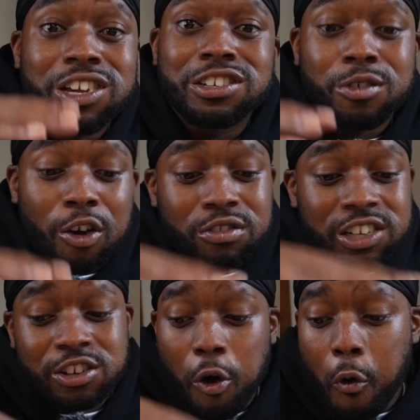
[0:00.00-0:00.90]
his on
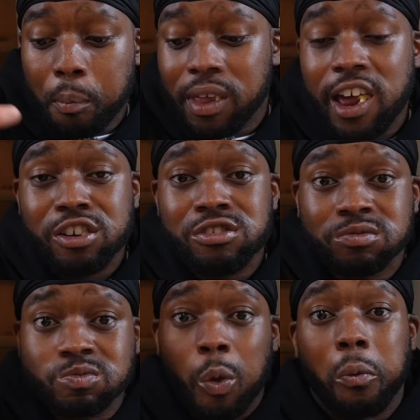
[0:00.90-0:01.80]
this whole platter
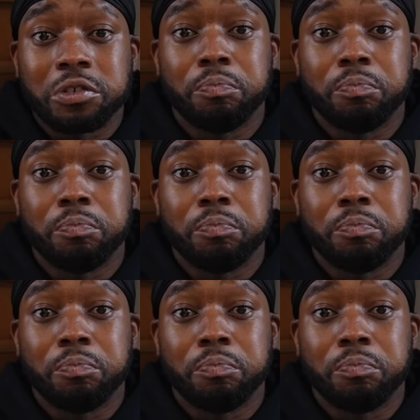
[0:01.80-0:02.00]
was